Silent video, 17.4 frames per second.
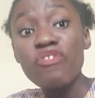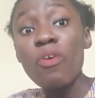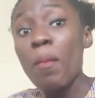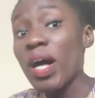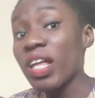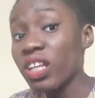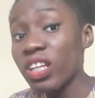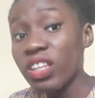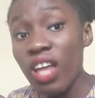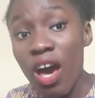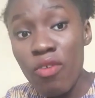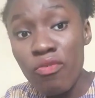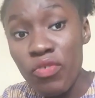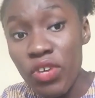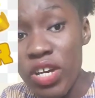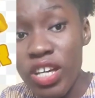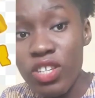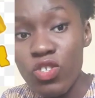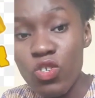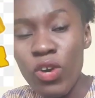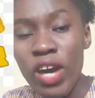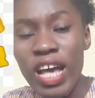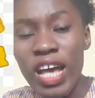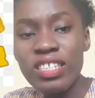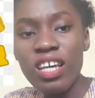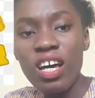from another race, you
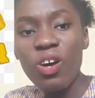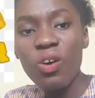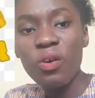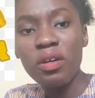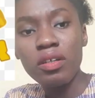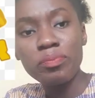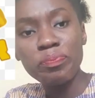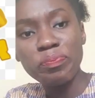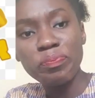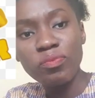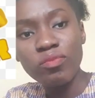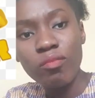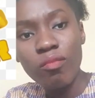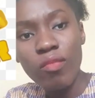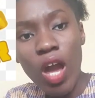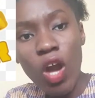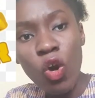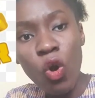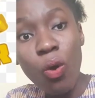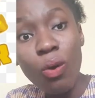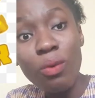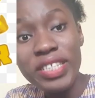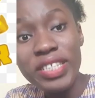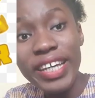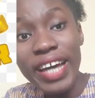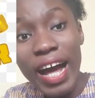guys are all
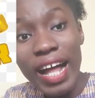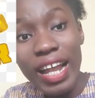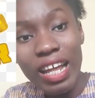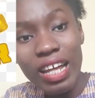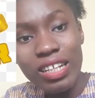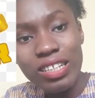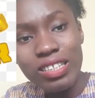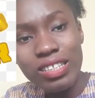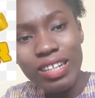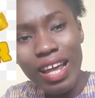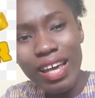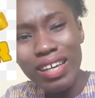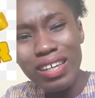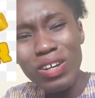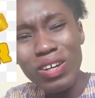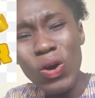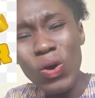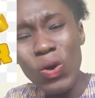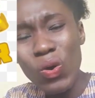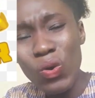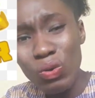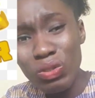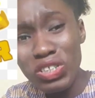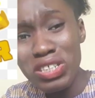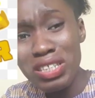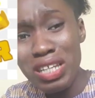gold digger alert? Like,
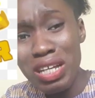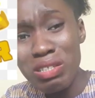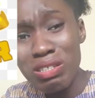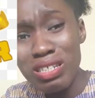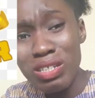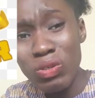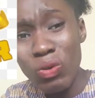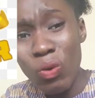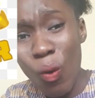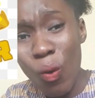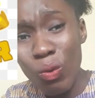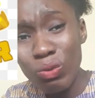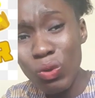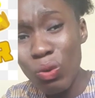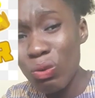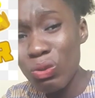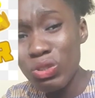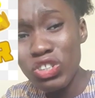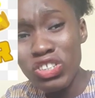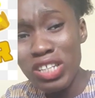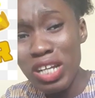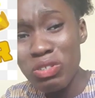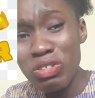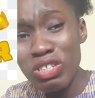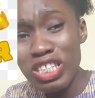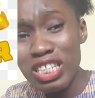oh, she's there to dig gold. Oh, she's
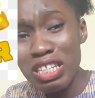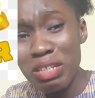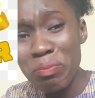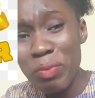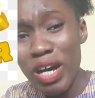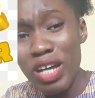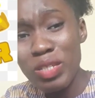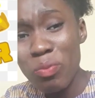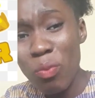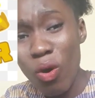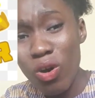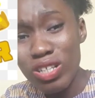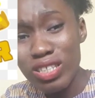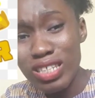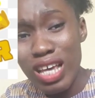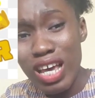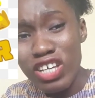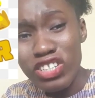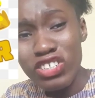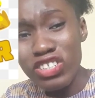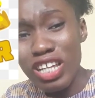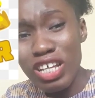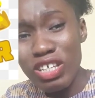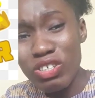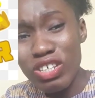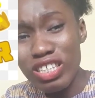there to dig passport.
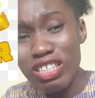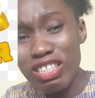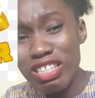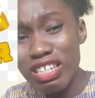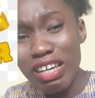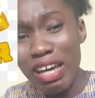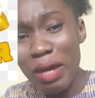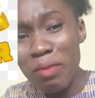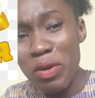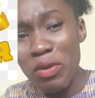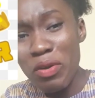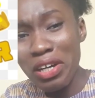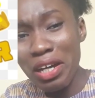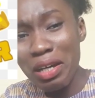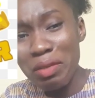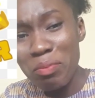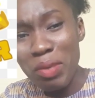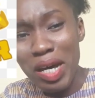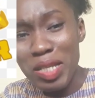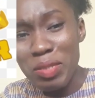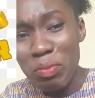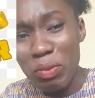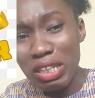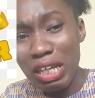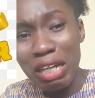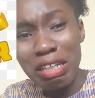She's there to dig American
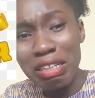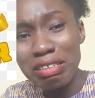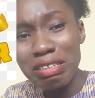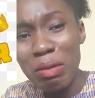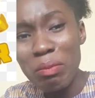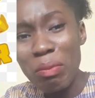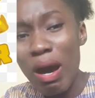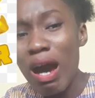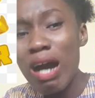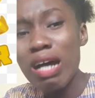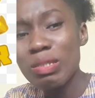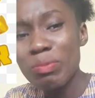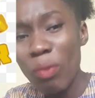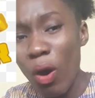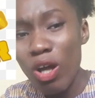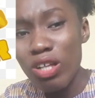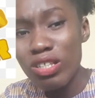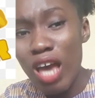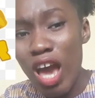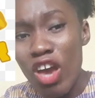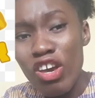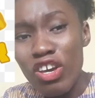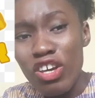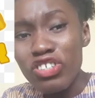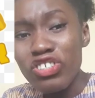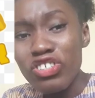passport, Canadian passport,
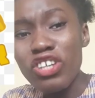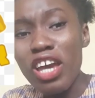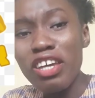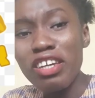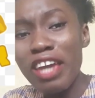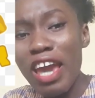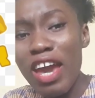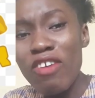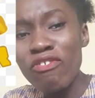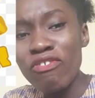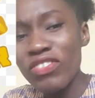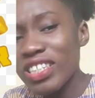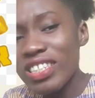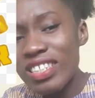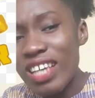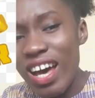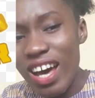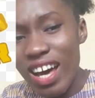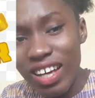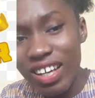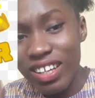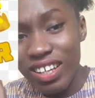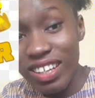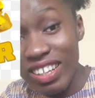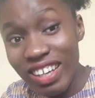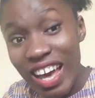Schengen
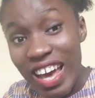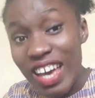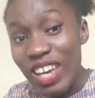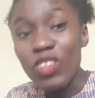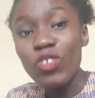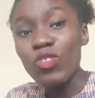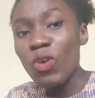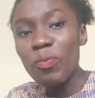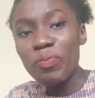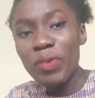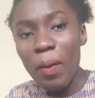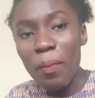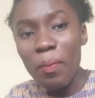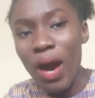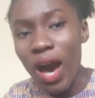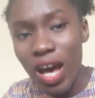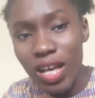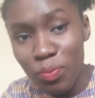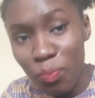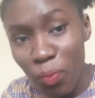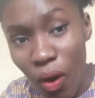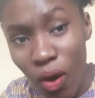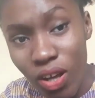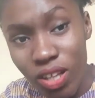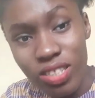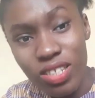visa, European
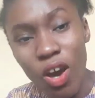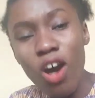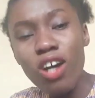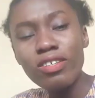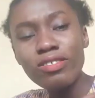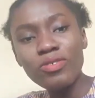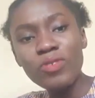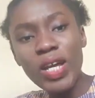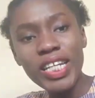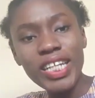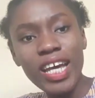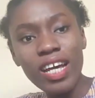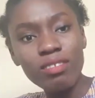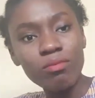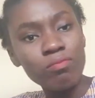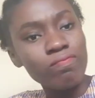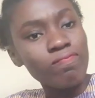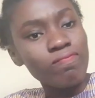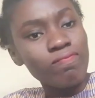passport, Australia.